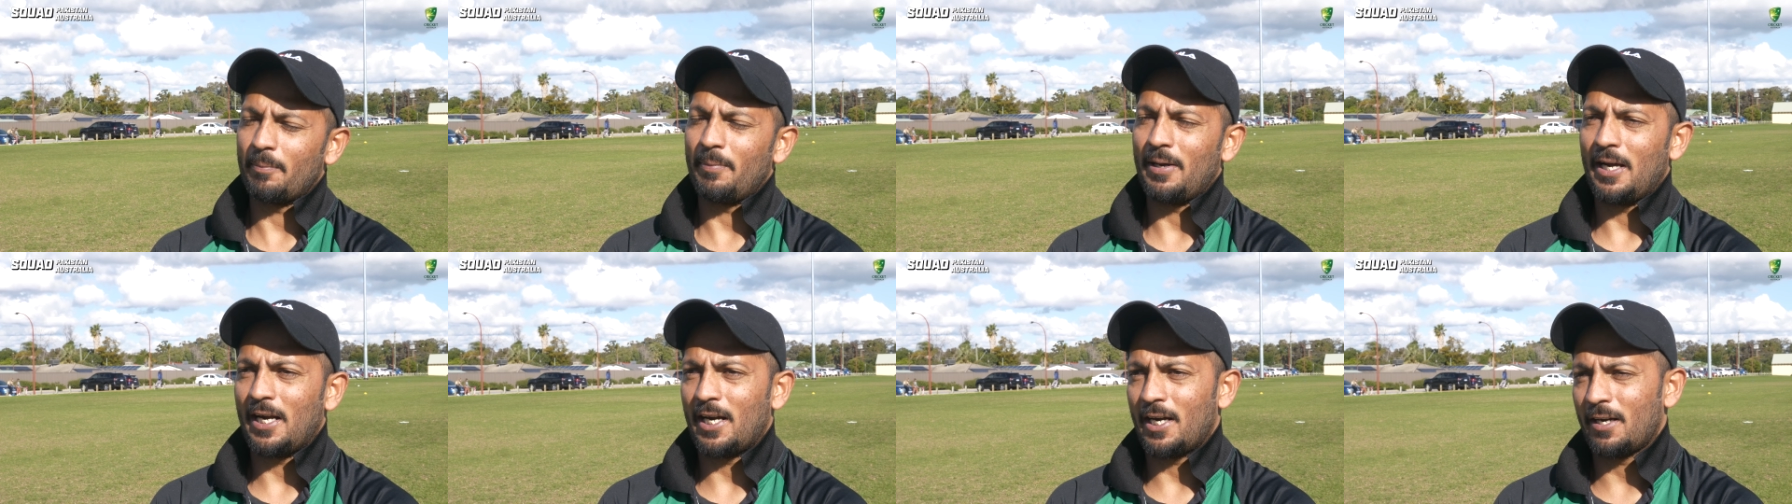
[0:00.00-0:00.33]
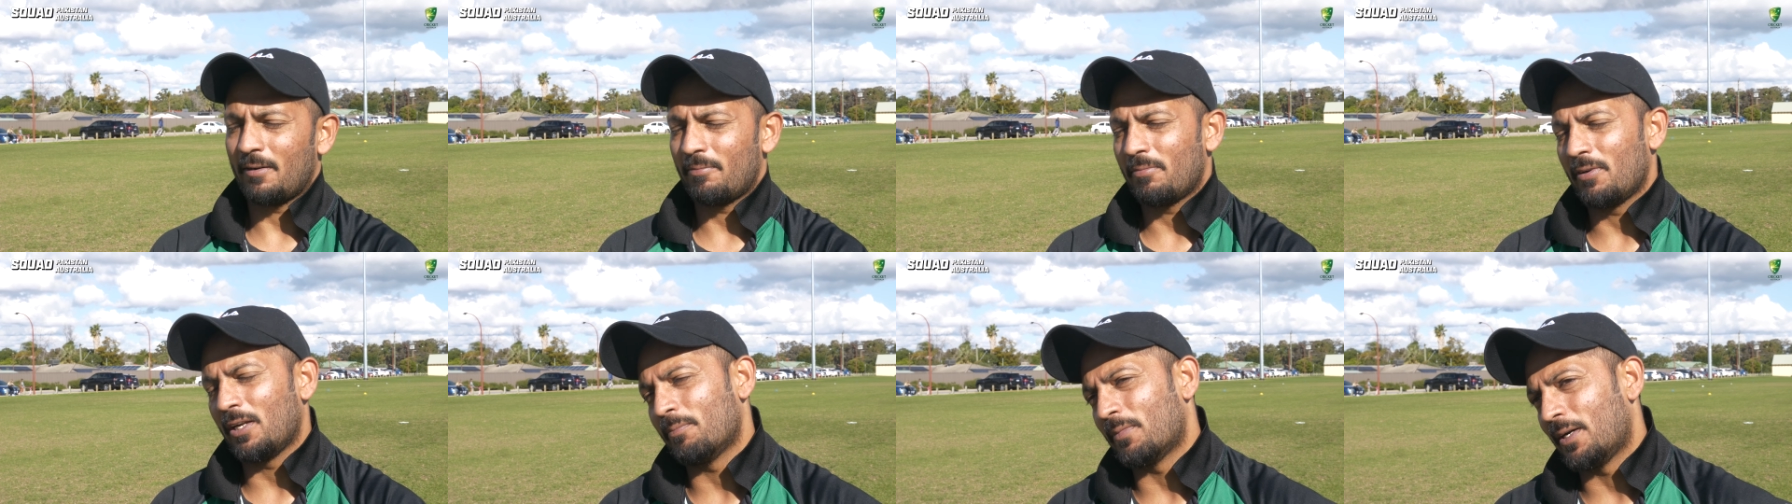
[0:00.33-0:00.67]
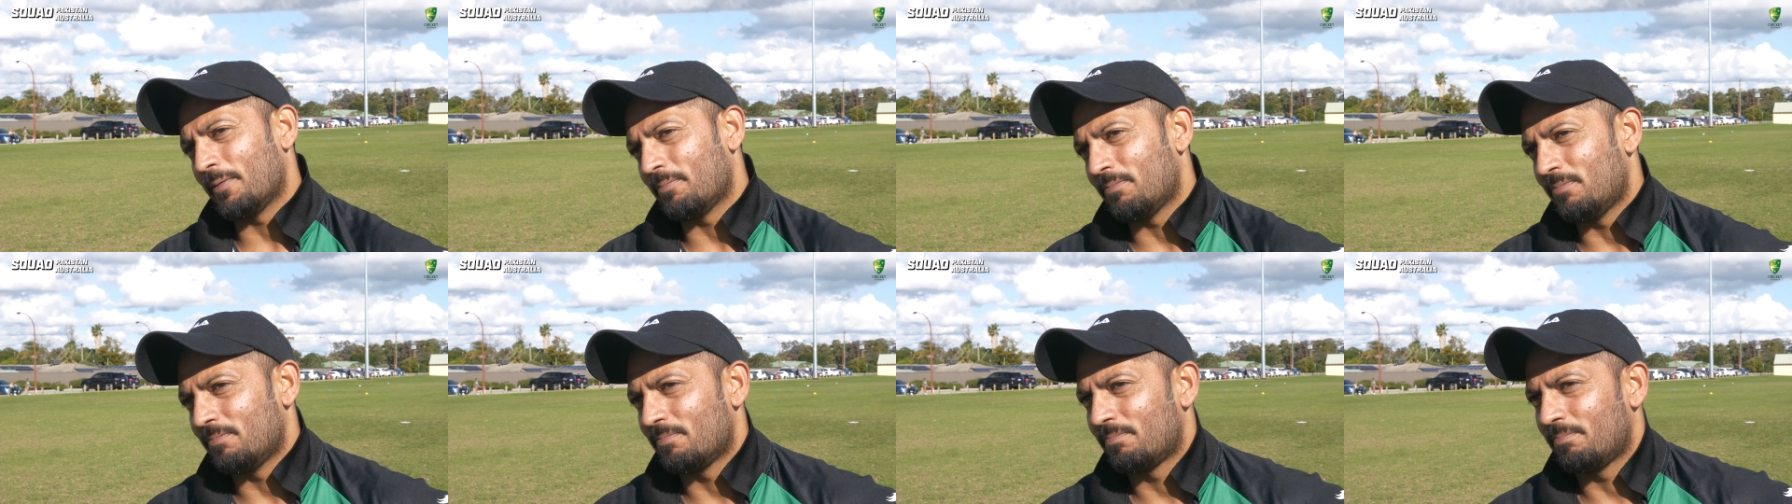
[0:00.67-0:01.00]
or bad, in
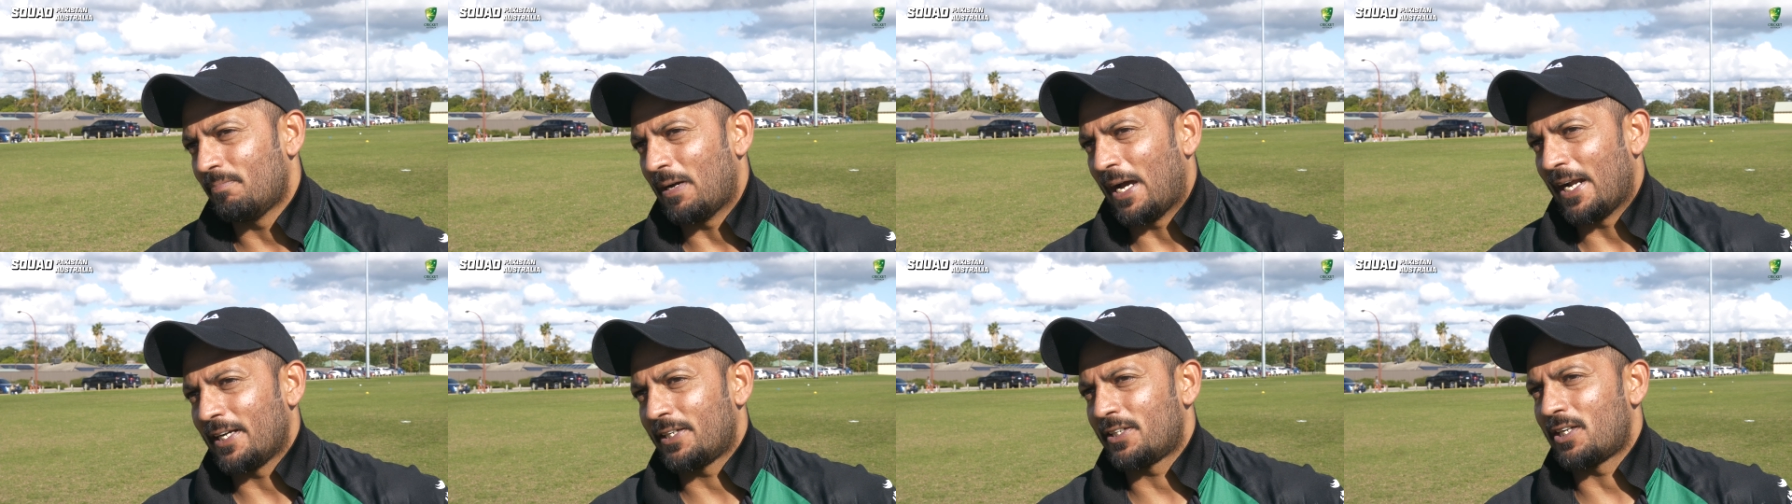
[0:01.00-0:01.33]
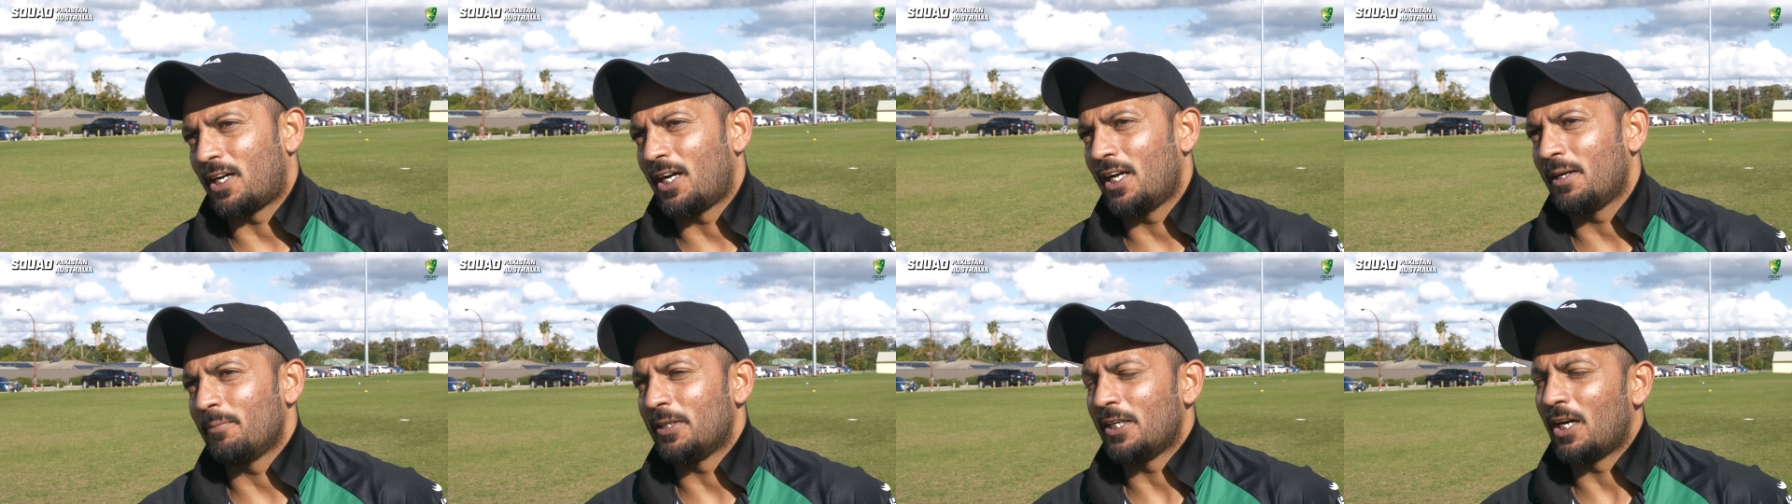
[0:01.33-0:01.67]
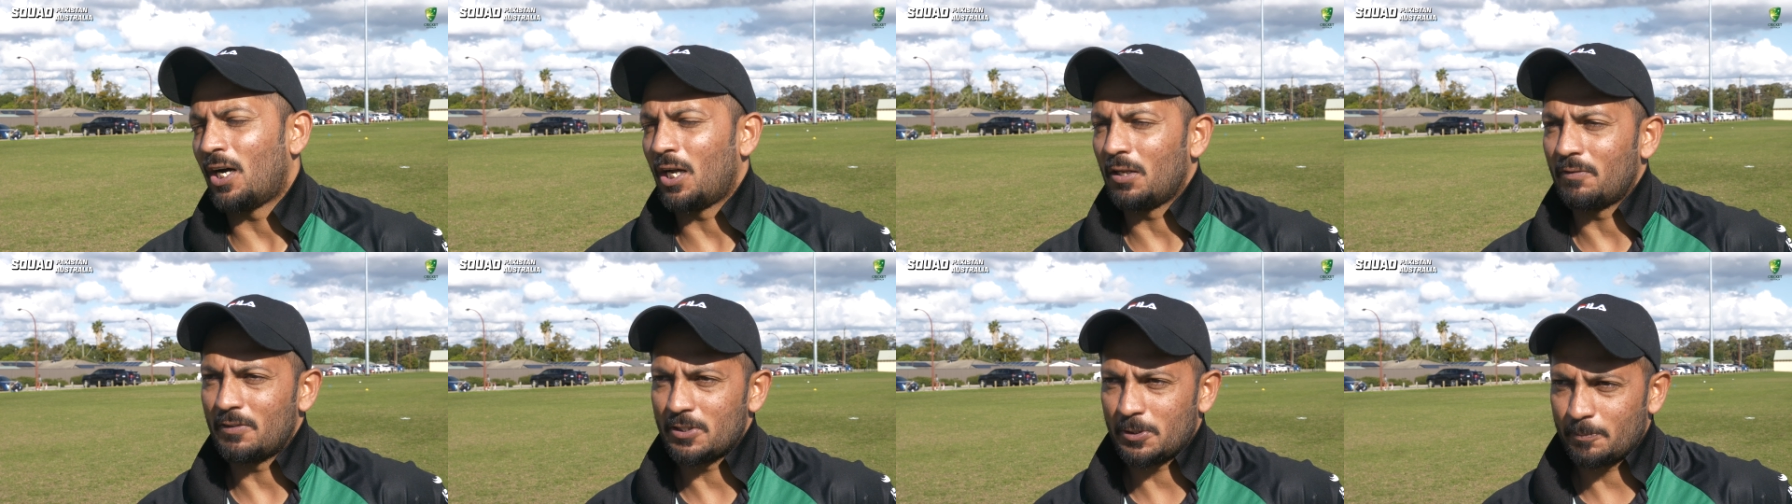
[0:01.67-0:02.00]
my bad time, he
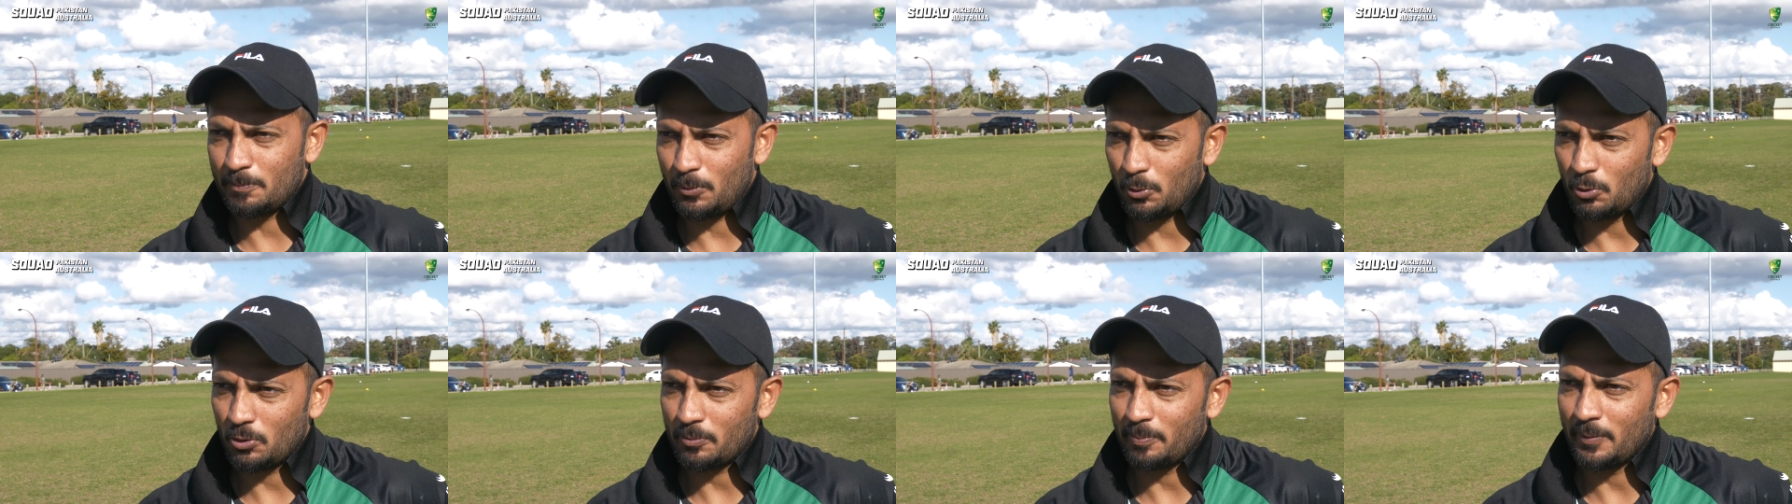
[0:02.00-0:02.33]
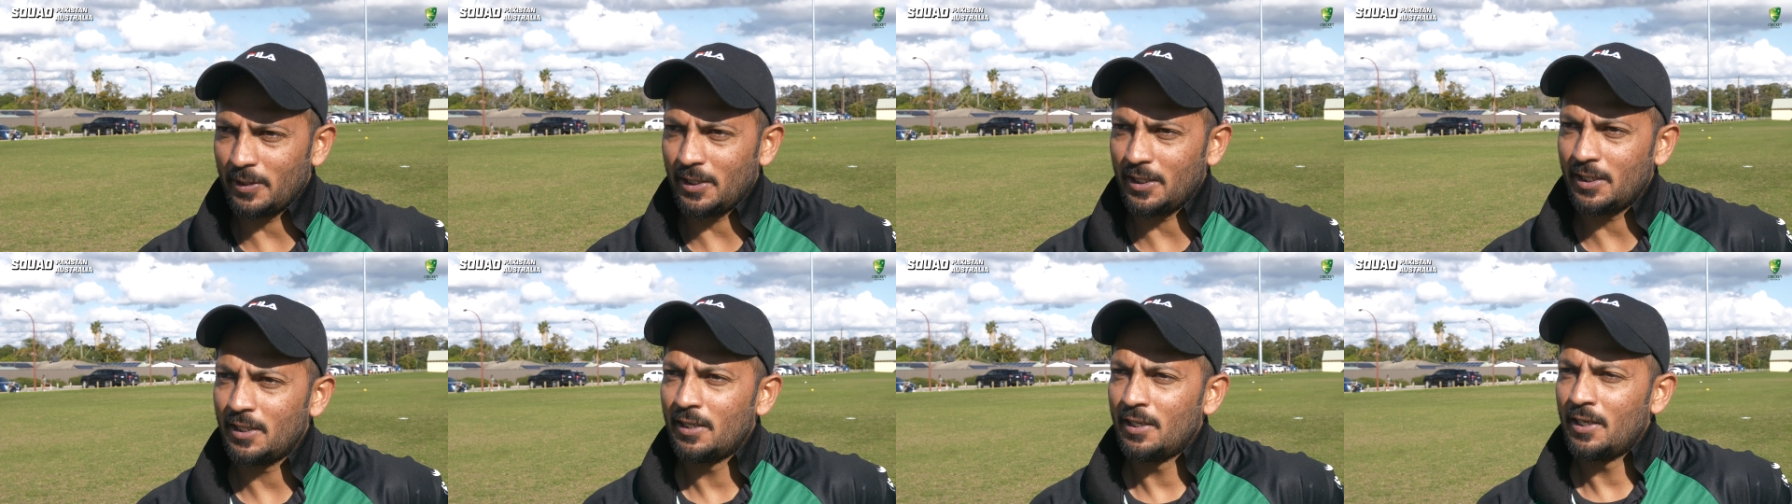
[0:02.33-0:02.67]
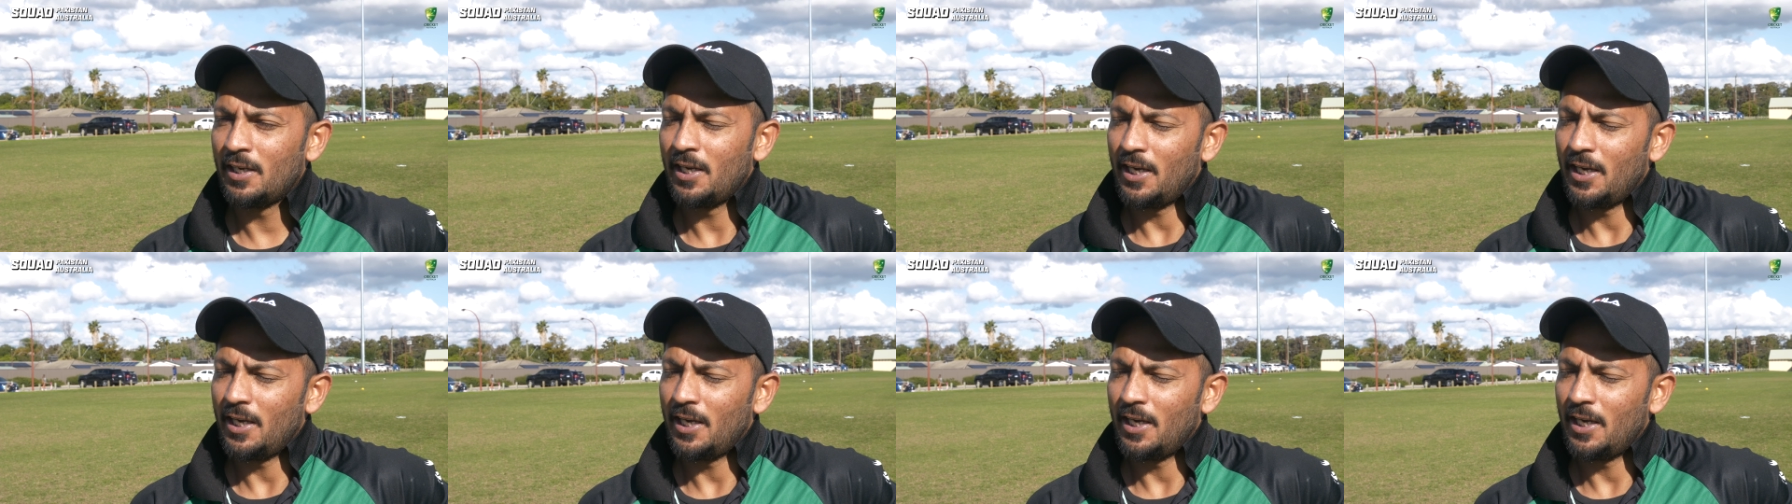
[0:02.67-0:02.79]
always support me,